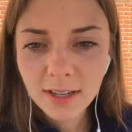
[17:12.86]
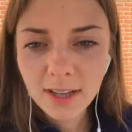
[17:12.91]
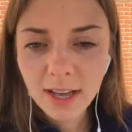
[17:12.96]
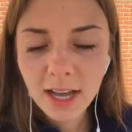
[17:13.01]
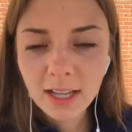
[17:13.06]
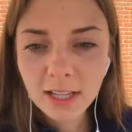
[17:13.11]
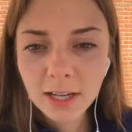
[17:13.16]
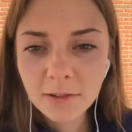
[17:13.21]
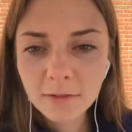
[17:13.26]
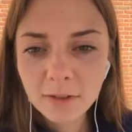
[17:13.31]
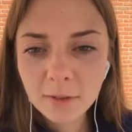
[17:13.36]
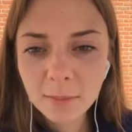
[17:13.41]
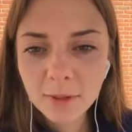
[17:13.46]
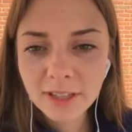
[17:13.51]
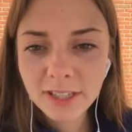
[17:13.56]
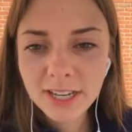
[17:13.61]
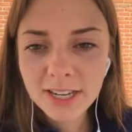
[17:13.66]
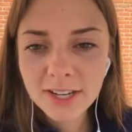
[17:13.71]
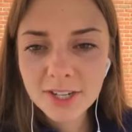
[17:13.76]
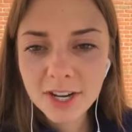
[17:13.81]
Hello from
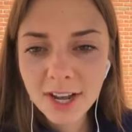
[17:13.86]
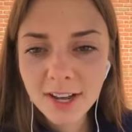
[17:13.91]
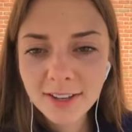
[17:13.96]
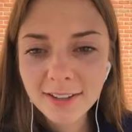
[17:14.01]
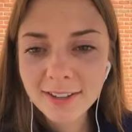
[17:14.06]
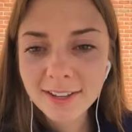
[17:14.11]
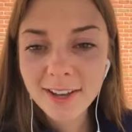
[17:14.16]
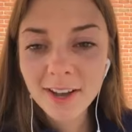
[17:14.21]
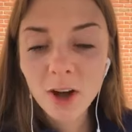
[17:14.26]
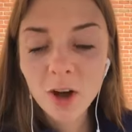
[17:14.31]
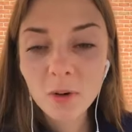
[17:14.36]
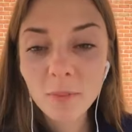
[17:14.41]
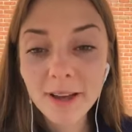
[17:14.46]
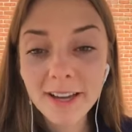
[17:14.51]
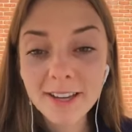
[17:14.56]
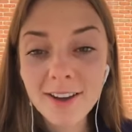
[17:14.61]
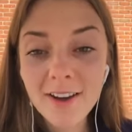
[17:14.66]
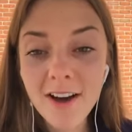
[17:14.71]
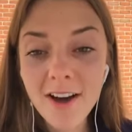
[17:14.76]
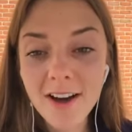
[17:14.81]
Malaysia. Oh
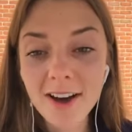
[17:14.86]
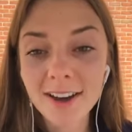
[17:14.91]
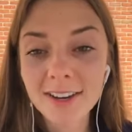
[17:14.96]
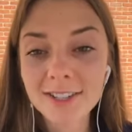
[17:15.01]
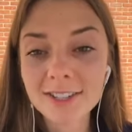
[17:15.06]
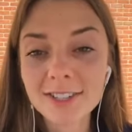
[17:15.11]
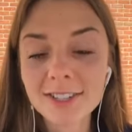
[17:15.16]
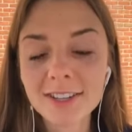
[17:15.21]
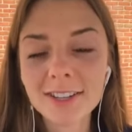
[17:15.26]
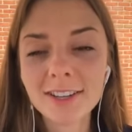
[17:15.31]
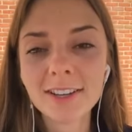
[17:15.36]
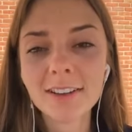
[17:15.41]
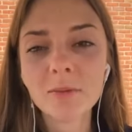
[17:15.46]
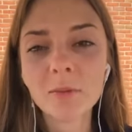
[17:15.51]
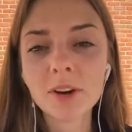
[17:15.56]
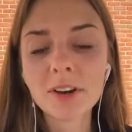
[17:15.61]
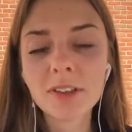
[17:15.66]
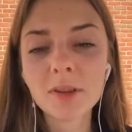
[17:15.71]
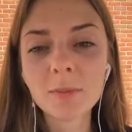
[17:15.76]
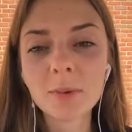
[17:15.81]
my gosh!
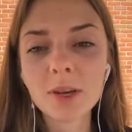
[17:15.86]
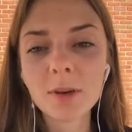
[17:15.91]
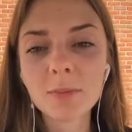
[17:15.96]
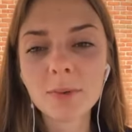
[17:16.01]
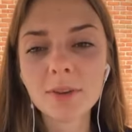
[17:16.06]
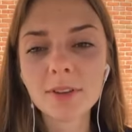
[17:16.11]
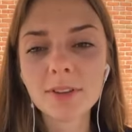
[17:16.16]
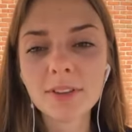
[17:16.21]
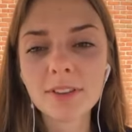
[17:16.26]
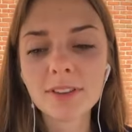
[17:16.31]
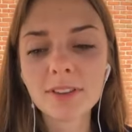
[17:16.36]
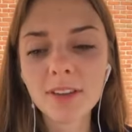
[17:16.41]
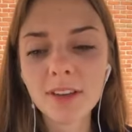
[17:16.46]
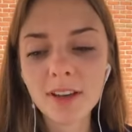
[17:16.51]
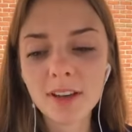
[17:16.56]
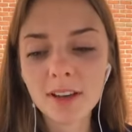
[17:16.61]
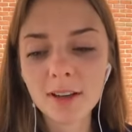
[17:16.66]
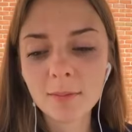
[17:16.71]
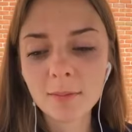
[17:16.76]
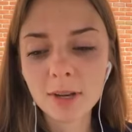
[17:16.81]
One of the people
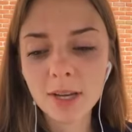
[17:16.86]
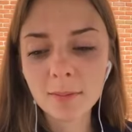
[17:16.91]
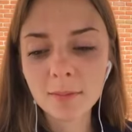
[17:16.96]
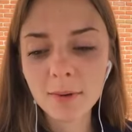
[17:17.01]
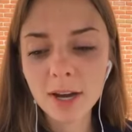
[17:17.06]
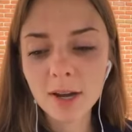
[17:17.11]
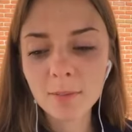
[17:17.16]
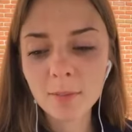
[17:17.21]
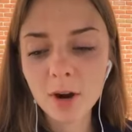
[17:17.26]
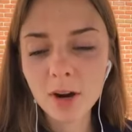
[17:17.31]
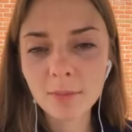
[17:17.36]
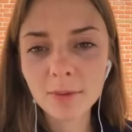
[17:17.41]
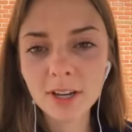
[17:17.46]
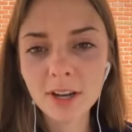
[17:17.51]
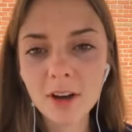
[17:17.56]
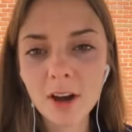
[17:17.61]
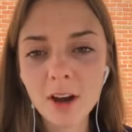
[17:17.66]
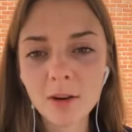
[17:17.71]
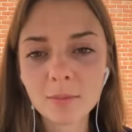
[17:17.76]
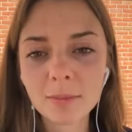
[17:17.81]
in my
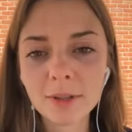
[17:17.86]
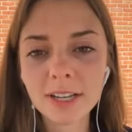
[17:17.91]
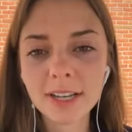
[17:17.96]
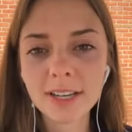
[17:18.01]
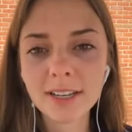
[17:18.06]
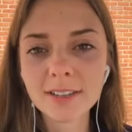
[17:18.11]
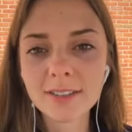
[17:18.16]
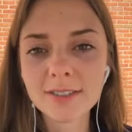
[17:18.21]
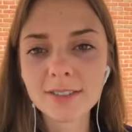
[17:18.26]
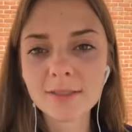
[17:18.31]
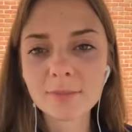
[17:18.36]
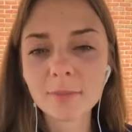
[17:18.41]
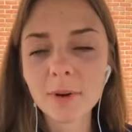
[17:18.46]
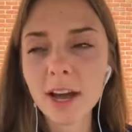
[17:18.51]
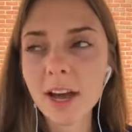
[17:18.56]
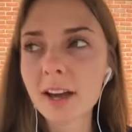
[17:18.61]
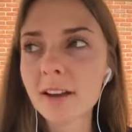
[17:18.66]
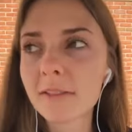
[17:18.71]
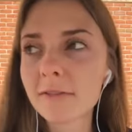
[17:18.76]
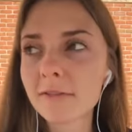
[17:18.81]
apartment complex,
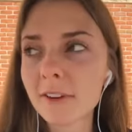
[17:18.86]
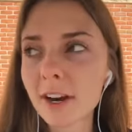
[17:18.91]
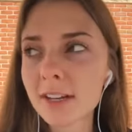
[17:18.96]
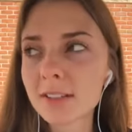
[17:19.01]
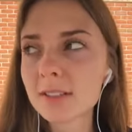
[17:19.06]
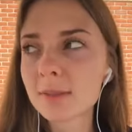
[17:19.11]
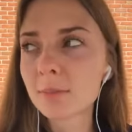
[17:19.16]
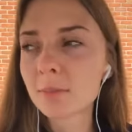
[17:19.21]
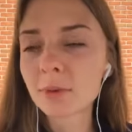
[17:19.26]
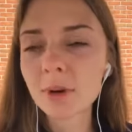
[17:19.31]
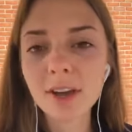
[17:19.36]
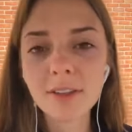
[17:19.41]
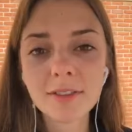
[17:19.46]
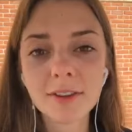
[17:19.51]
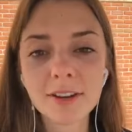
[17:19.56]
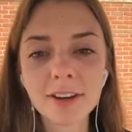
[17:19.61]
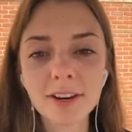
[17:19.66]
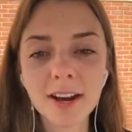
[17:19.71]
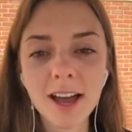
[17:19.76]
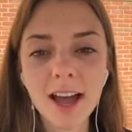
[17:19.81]
my friend's
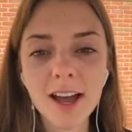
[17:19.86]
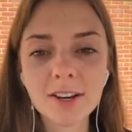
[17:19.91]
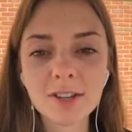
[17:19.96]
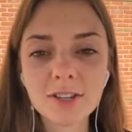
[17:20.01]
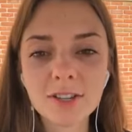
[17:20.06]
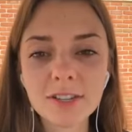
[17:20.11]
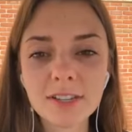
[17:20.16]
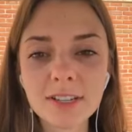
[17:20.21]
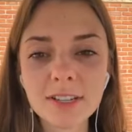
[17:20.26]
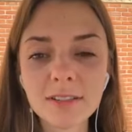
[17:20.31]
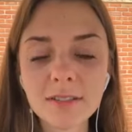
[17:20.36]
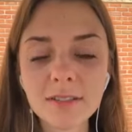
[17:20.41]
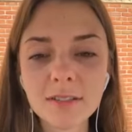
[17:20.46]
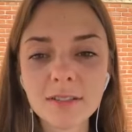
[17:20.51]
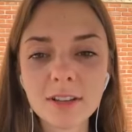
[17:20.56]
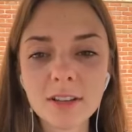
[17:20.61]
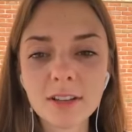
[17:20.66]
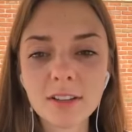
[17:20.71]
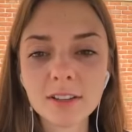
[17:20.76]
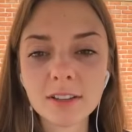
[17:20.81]
brother, actually
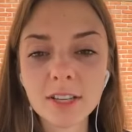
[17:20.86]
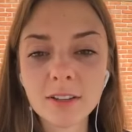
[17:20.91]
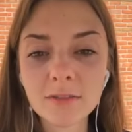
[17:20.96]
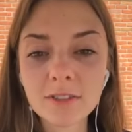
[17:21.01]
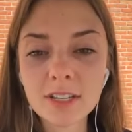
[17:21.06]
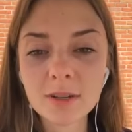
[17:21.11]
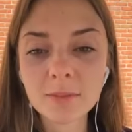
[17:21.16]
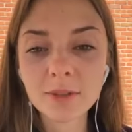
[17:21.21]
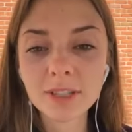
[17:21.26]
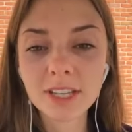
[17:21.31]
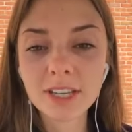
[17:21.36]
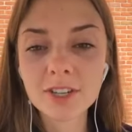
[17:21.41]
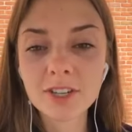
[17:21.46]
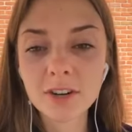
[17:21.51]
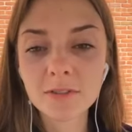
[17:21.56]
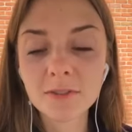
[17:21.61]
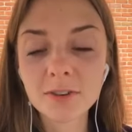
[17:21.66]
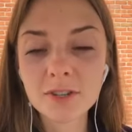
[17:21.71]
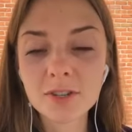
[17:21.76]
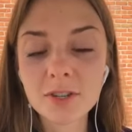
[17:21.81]
lived in
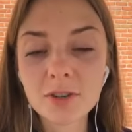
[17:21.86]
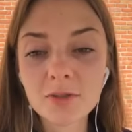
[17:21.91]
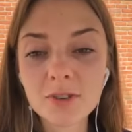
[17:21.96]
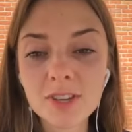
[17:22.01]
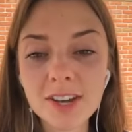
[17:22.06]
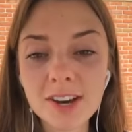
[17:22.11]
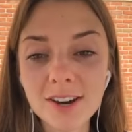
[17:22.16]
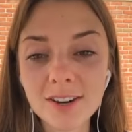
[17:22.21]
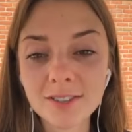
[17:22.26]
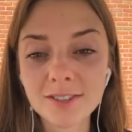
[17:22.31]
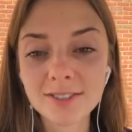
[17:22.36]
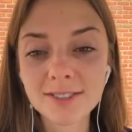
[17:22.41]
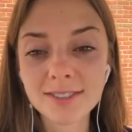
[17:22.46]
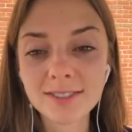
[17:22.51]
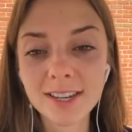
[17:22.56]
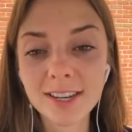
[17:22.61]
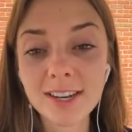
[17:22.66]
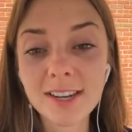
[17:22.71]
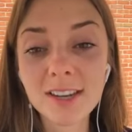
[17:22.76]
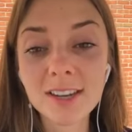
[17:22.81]
Malaysia for 2 years,
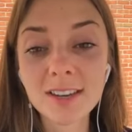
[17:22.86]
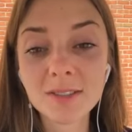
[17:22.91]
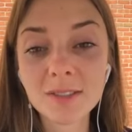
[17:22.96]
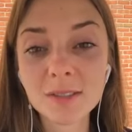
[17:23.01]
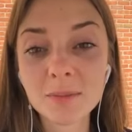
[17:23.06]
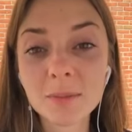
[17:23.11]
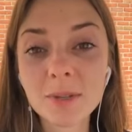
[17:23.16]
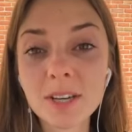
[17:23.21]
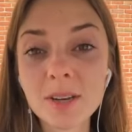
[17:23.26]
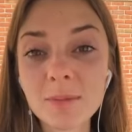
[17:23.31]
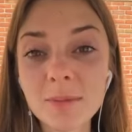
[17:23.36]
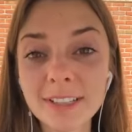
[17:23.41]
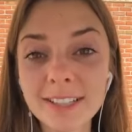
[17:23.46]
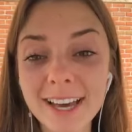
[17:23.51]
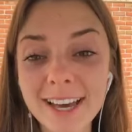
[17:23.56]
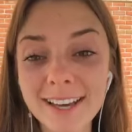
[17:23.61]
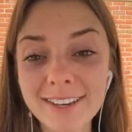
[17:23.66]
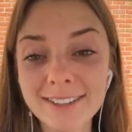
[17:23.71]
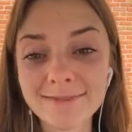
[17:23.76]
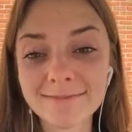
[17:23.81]
and he can speak
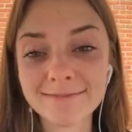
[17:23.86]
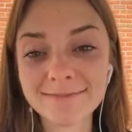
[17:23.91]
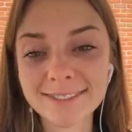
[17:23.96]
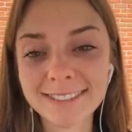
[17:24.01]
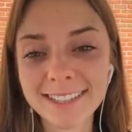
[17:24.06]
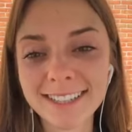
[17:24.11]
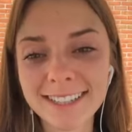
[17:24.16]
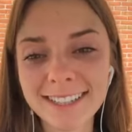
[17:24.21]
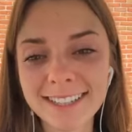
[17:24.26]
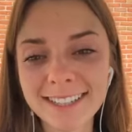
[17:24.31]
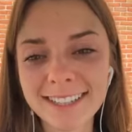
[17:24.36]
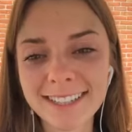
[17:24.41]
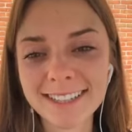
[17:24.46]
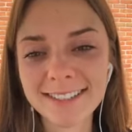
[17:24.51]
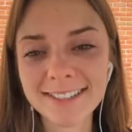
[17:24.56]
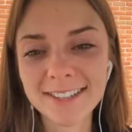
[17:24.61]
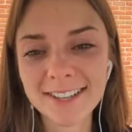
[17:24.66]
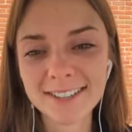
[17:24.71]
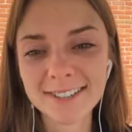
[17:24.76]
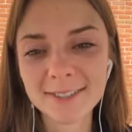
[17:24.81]
Malay.
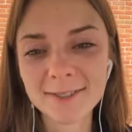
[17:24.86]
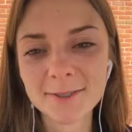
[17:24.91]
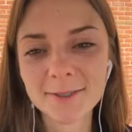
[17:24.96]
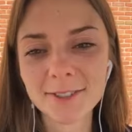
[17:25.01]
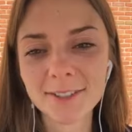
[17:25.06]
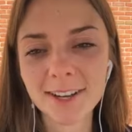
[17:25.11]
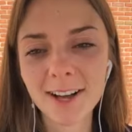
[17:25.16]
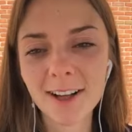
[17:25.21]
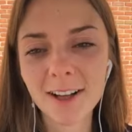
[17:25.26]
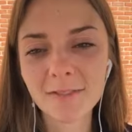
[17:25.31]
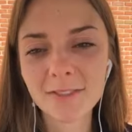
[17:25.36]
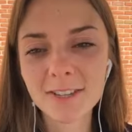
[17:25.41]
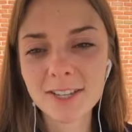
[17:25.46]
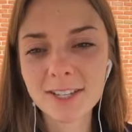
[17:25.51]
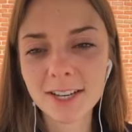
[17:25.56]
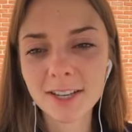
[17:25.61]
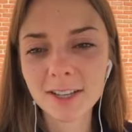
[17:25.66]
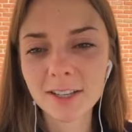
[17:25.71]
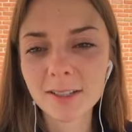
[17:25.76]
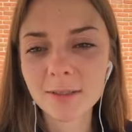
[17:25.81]
So that's cool. I'll have to
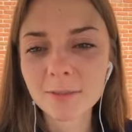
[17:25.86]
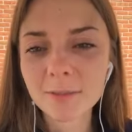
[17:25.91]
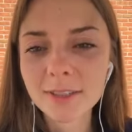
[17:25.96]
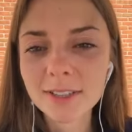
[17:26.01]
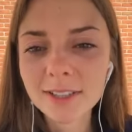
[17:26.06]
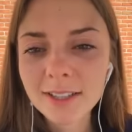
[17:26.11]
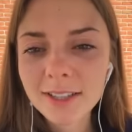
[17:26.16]
tell him